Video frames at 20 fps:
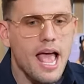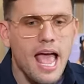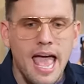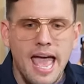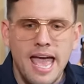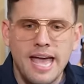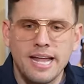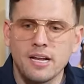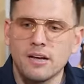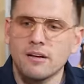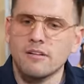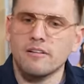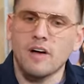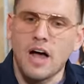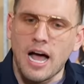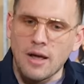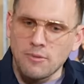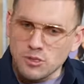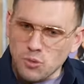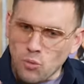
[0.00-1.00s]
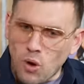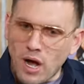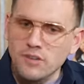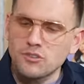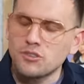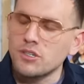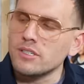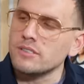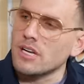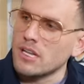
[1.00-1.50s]
and I was
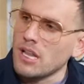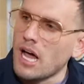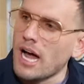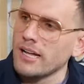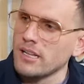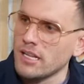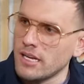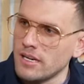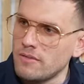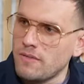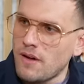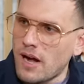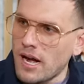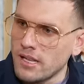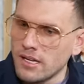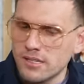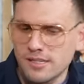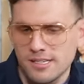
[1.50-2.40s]
watching Delilah and Violet